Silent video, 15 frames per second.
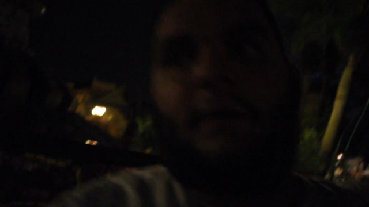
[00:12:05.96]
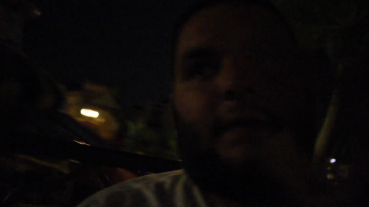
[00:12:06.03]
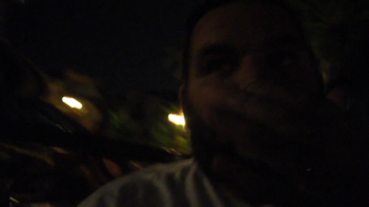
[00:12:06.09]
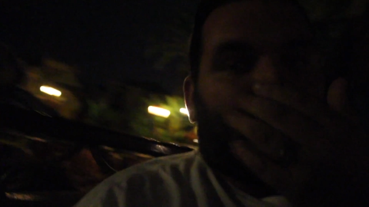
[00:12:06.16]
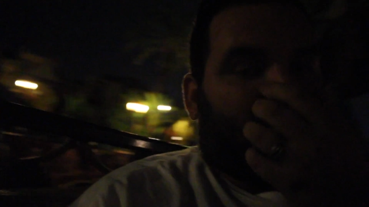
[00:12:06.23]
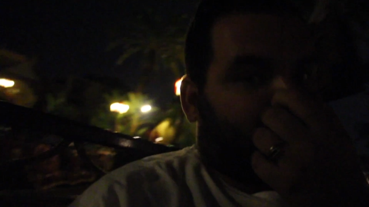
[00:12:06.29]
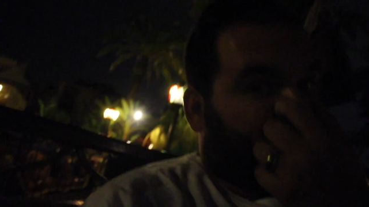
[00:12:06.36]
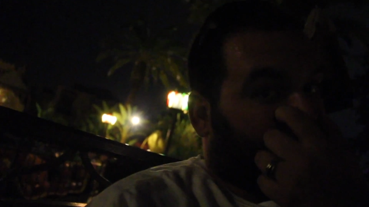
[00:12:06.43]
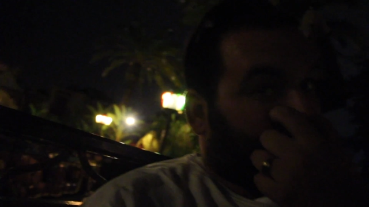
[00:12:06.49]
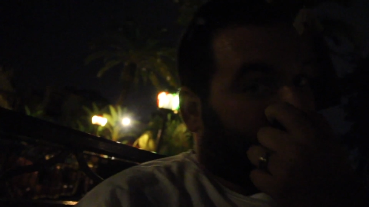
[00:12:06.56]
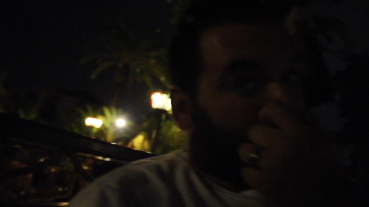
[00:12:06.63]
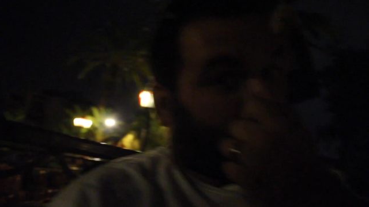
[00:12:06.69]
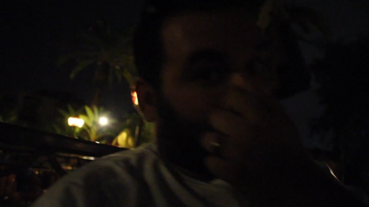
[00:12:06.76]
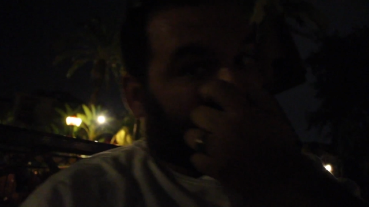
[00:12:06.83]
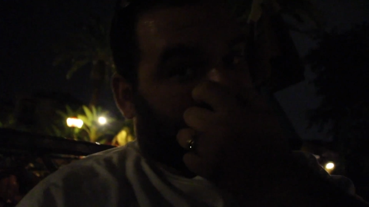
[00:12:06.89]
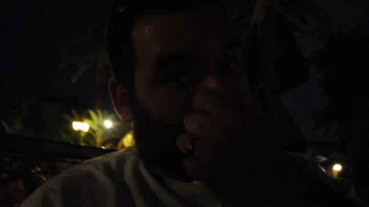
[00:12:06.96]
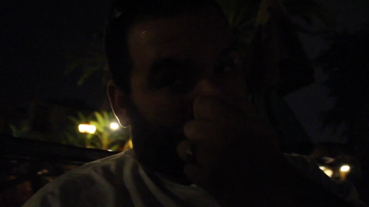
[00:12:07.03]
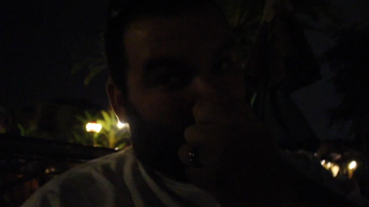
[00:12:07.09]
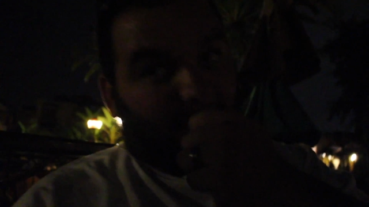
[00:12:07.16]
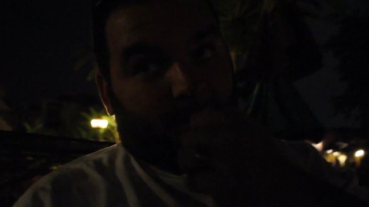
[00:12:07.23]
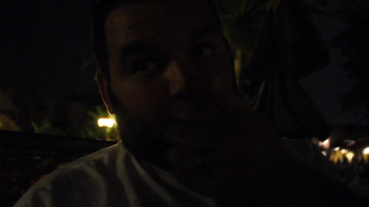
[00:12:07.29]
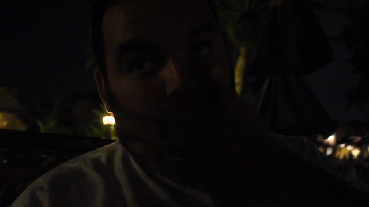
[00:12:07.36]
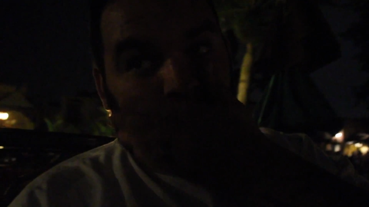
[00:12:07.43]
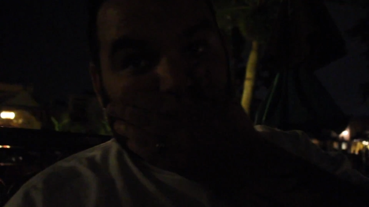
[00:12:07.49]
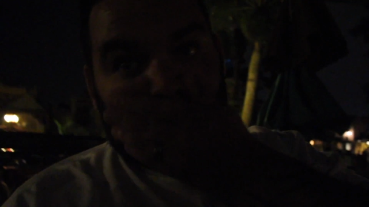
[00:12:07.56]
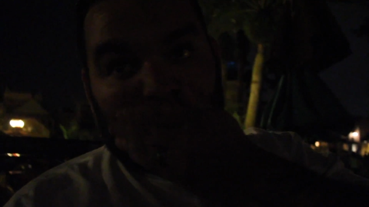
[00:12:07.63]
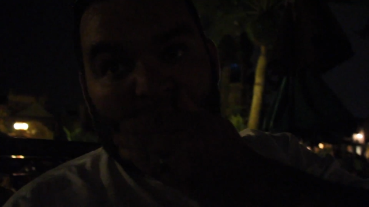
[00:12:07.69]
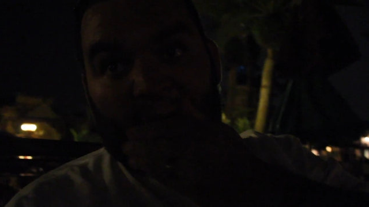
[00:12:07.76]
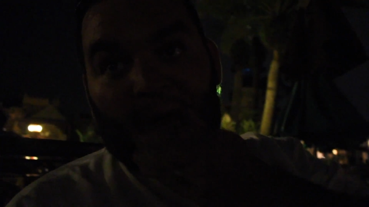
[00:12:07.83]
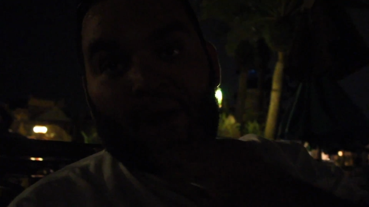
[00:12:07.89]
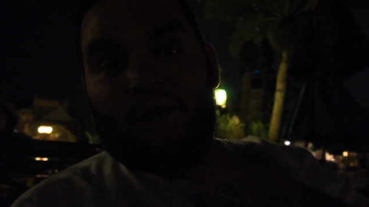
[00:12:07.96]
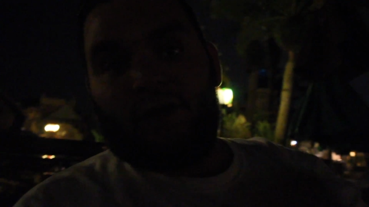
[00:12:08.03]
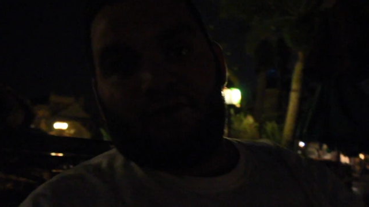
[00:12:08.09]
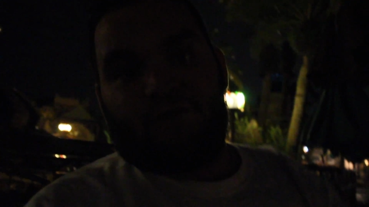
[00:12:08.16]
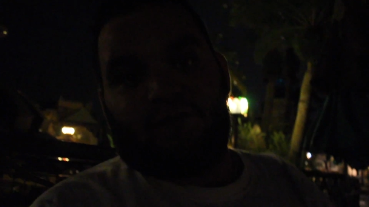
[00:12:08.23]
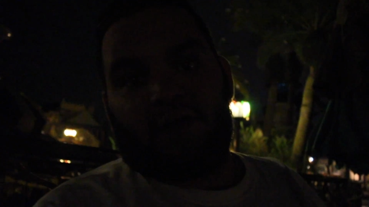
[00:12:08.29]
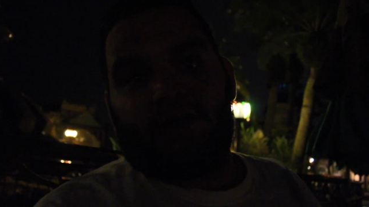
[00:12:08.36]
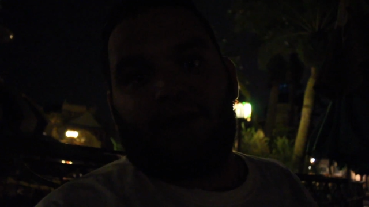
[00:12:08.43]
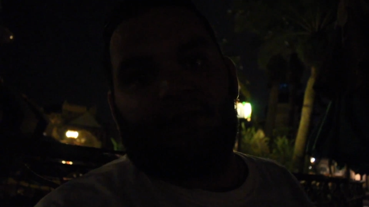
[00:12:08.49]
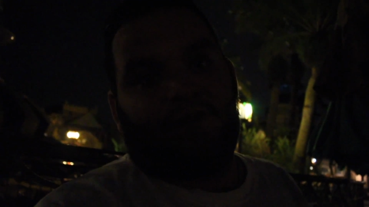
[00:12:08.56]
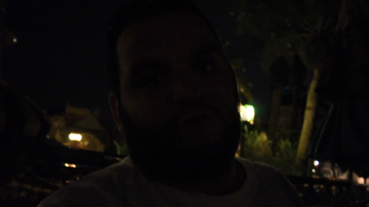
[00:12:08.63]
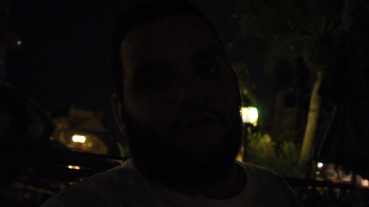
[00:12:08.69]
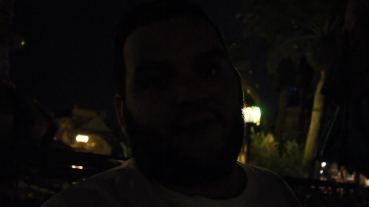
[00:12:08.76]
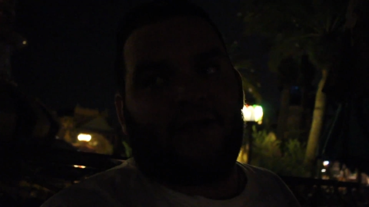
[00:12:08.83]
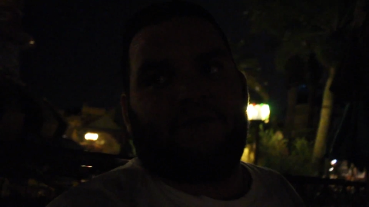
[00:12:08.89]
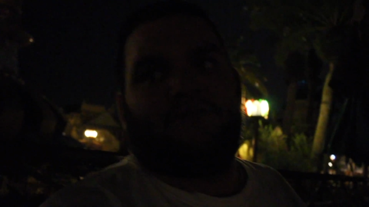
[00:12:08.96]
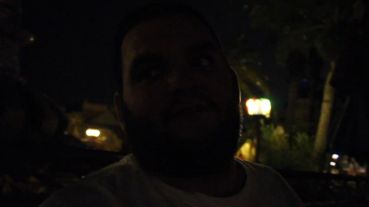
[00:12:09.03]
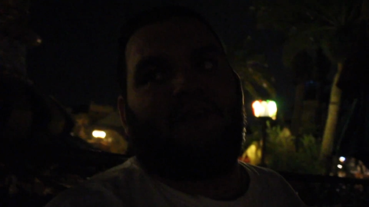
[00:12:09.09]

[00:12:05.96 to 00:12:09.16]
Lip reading: (no speaker visible)